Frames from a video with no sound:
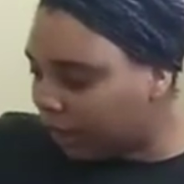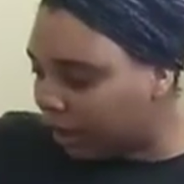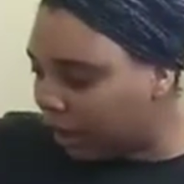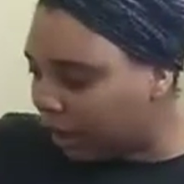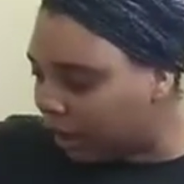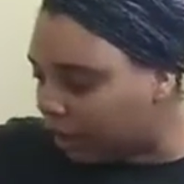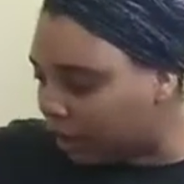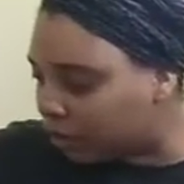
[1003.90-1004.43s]

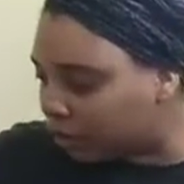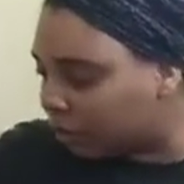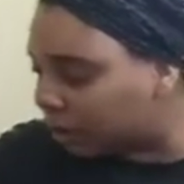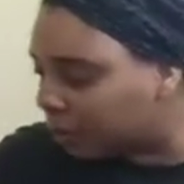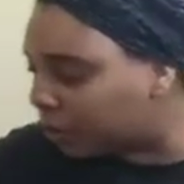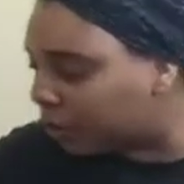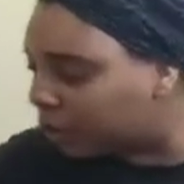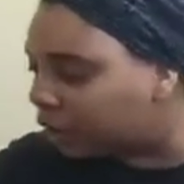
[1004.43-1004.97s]
And I also
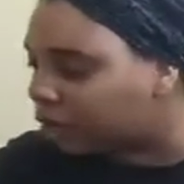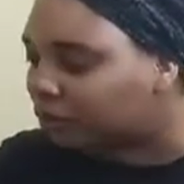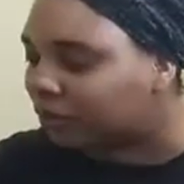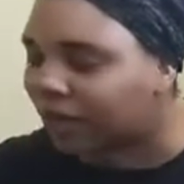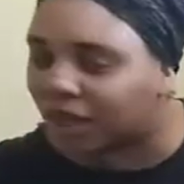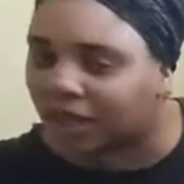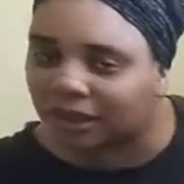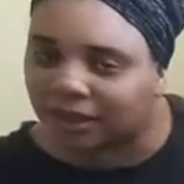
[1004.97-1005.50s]
wanted you
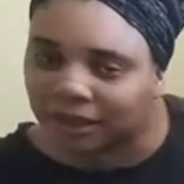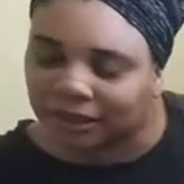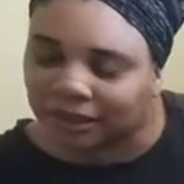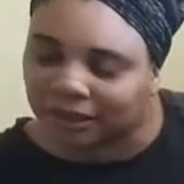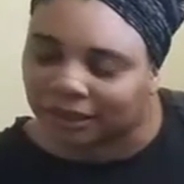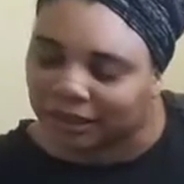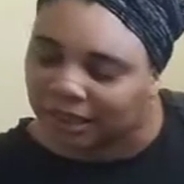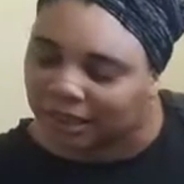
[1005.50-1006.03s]
guys to
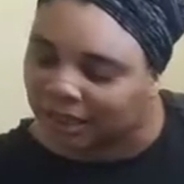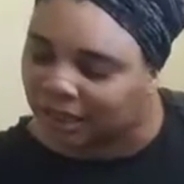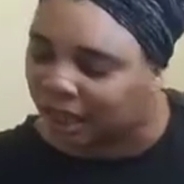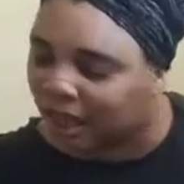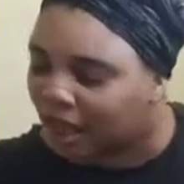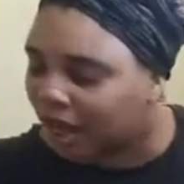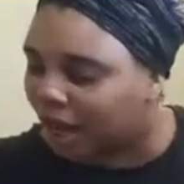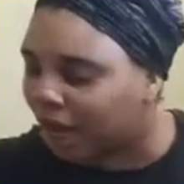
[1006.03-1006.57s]
see
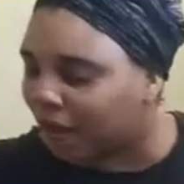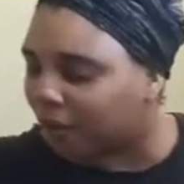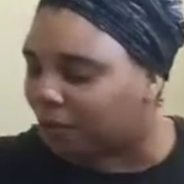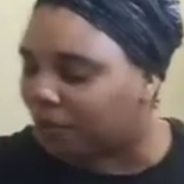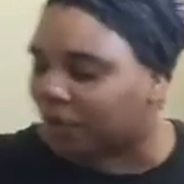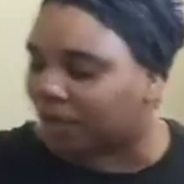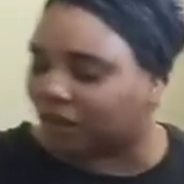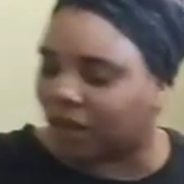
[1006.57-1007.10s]

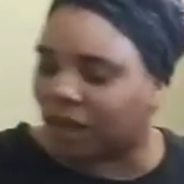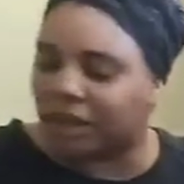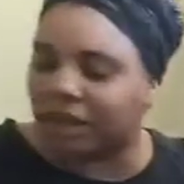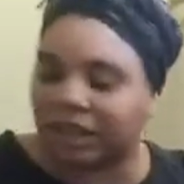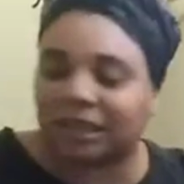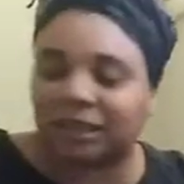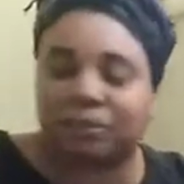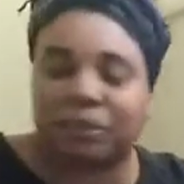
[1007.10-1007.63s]
how one of our
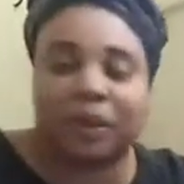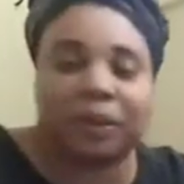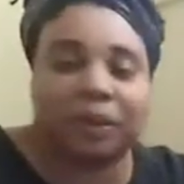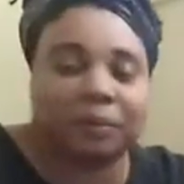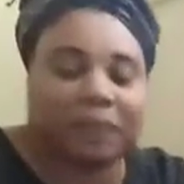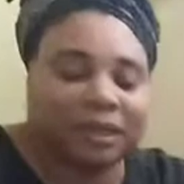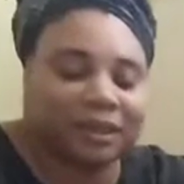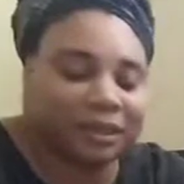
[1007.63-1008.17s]

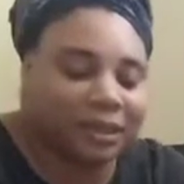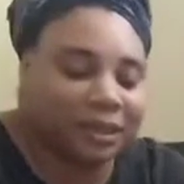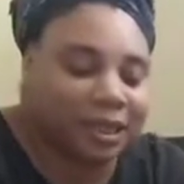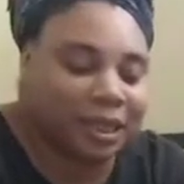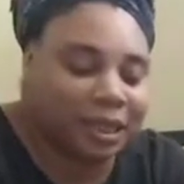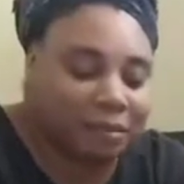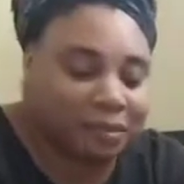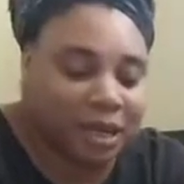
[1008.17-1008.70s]
experiments are
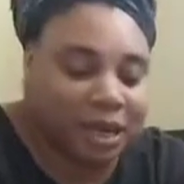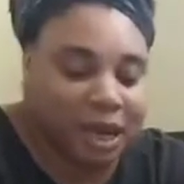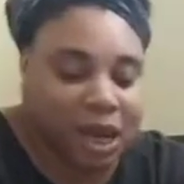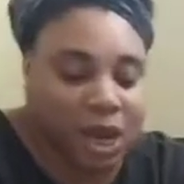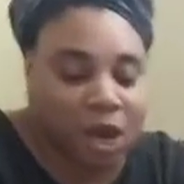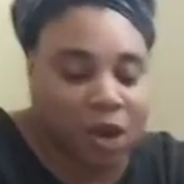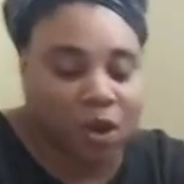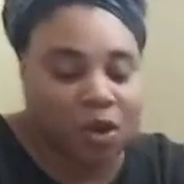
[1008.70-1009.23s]
coming
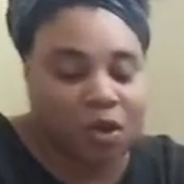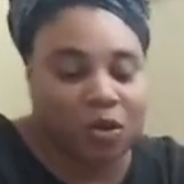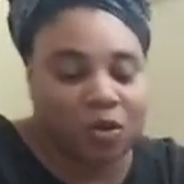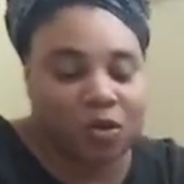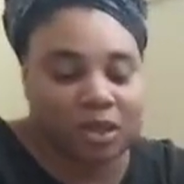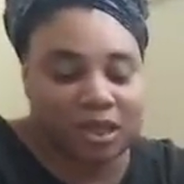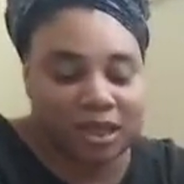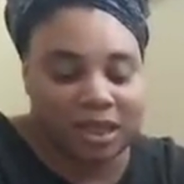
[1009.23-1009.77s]

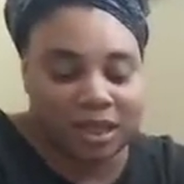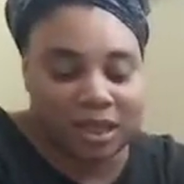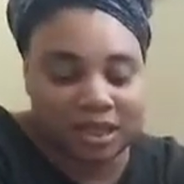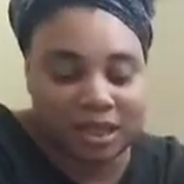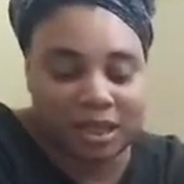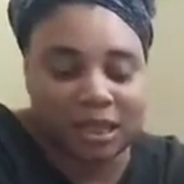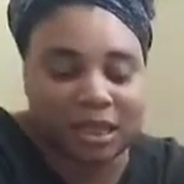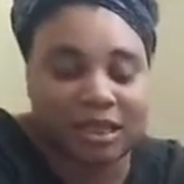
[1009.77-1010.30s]
along.
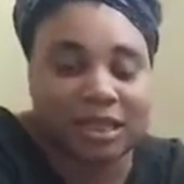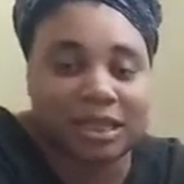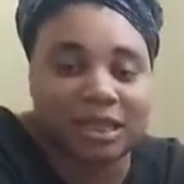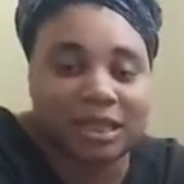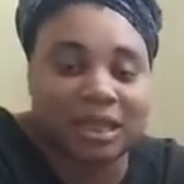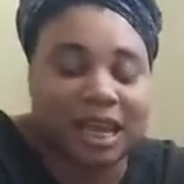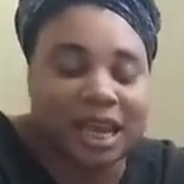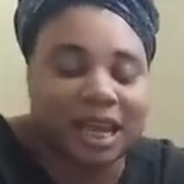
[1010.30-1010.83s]
This is
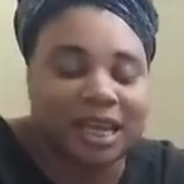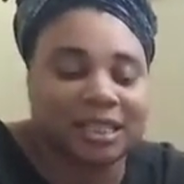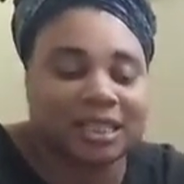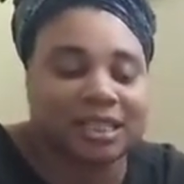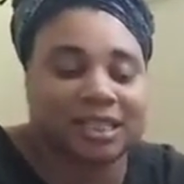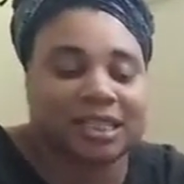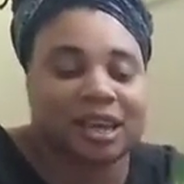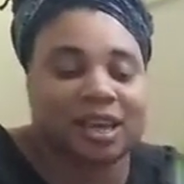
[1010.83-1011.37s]
day
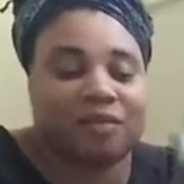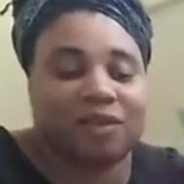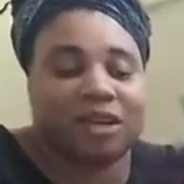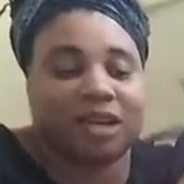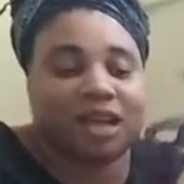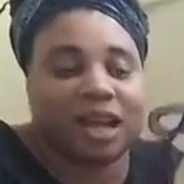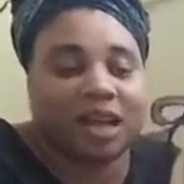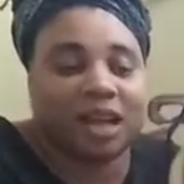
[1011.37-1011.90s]

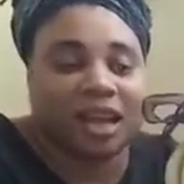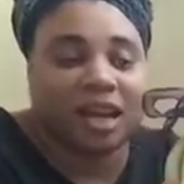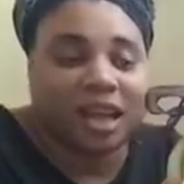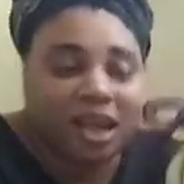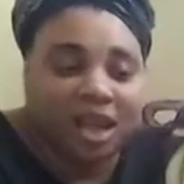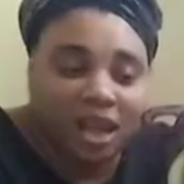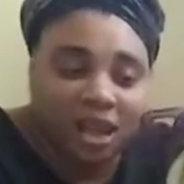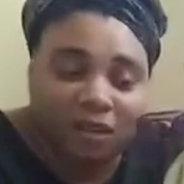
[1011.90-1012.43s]
7, and
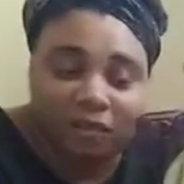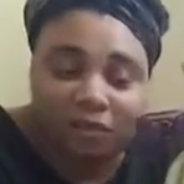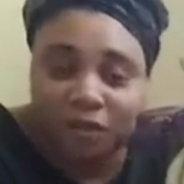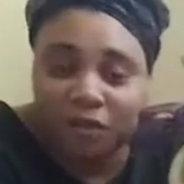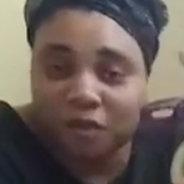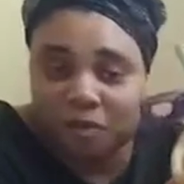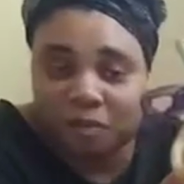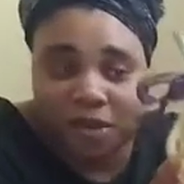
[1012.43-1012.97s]
if
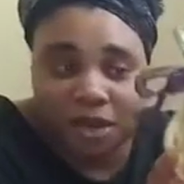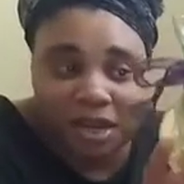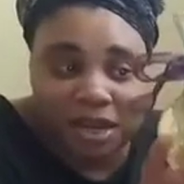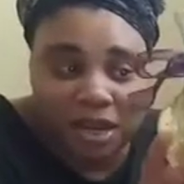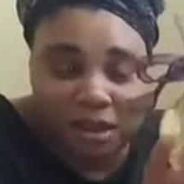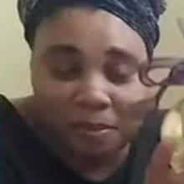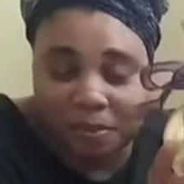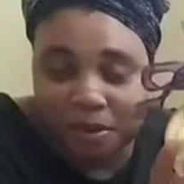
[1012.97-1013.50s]
you have been
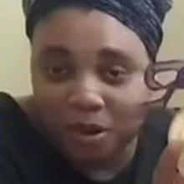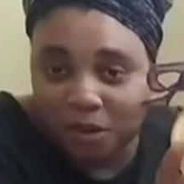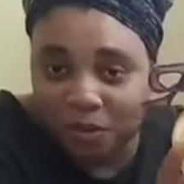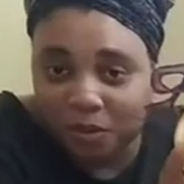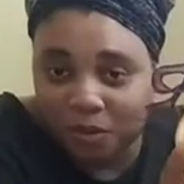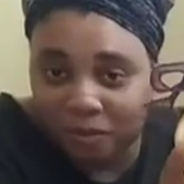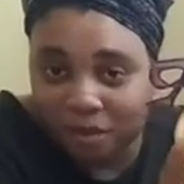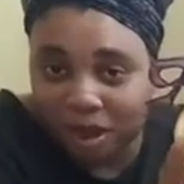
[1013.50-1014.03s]
keeping up
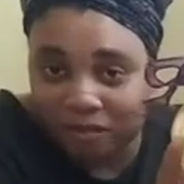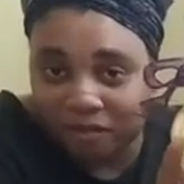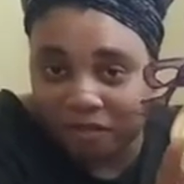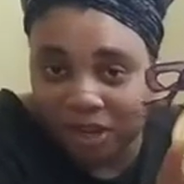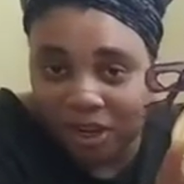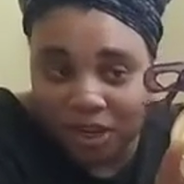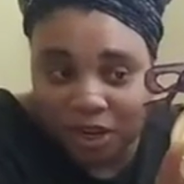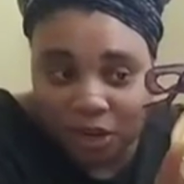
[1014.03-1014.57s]
with my
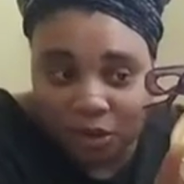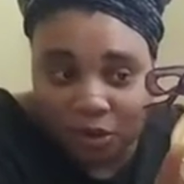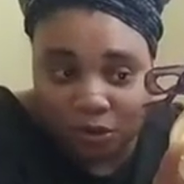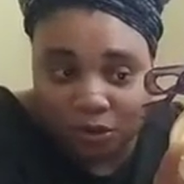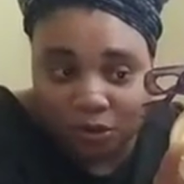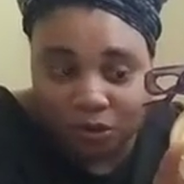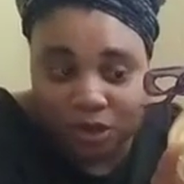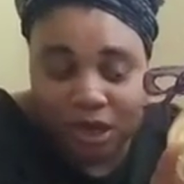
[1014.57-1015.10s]

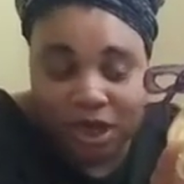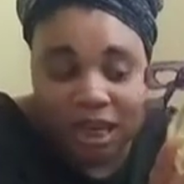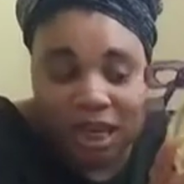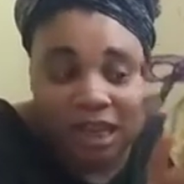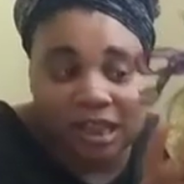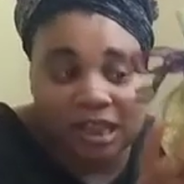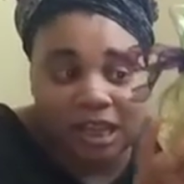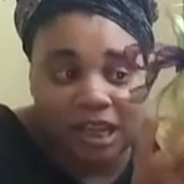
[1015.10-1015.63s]
videos,
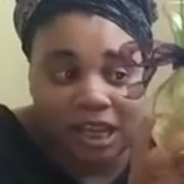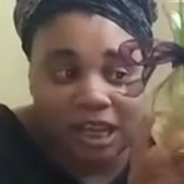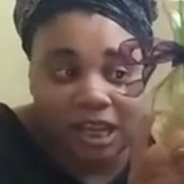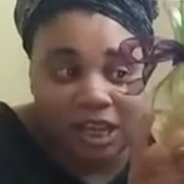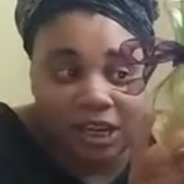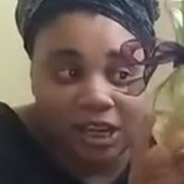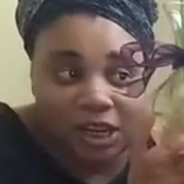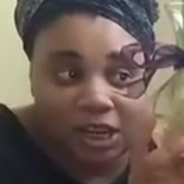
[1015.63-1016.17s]

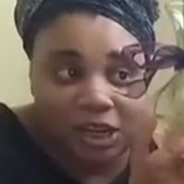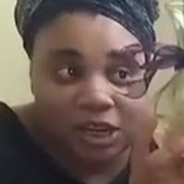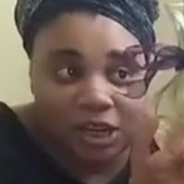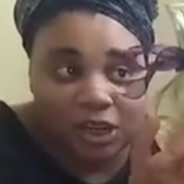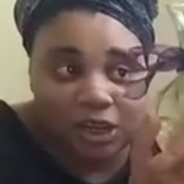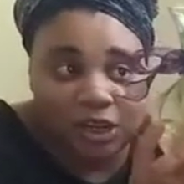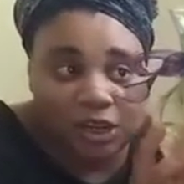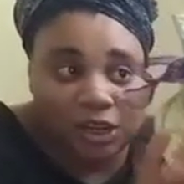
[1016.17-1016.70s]
then
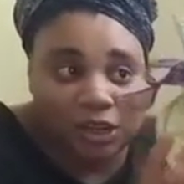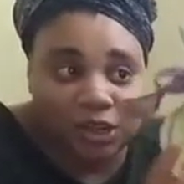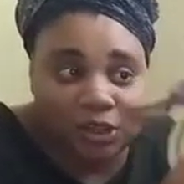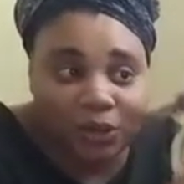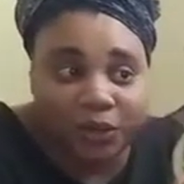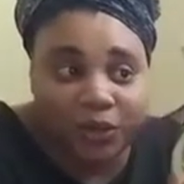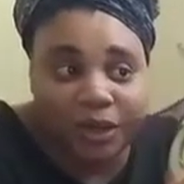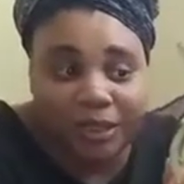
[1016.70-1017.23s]

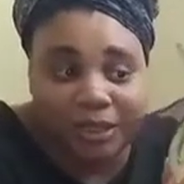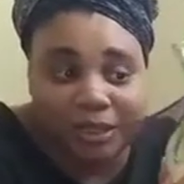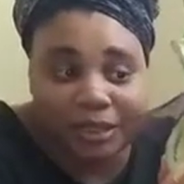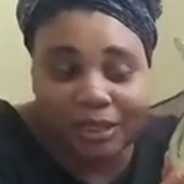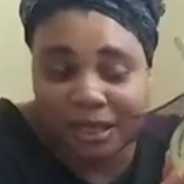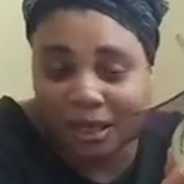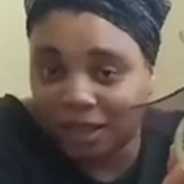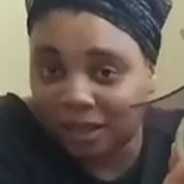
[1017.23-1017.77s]
you can
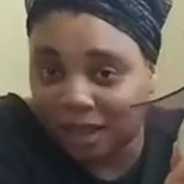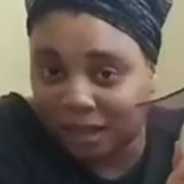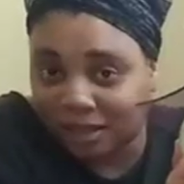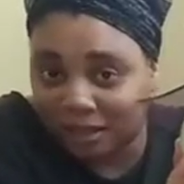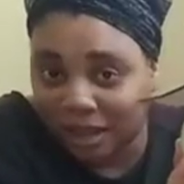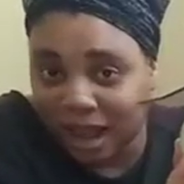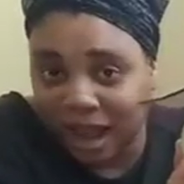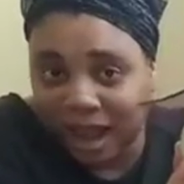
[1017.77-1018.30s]
see
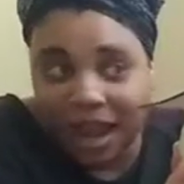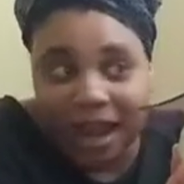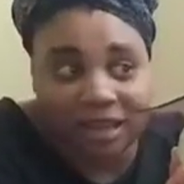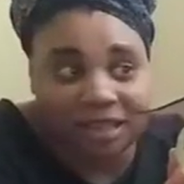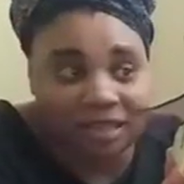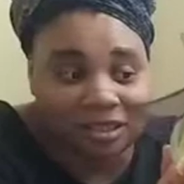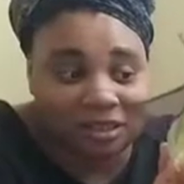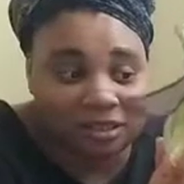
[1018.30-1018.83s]
that I
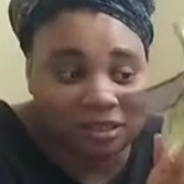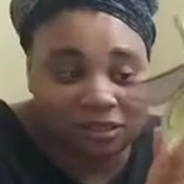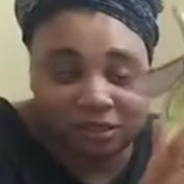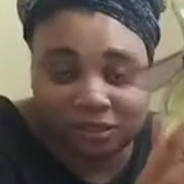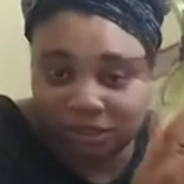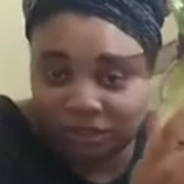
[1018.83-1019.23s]
had to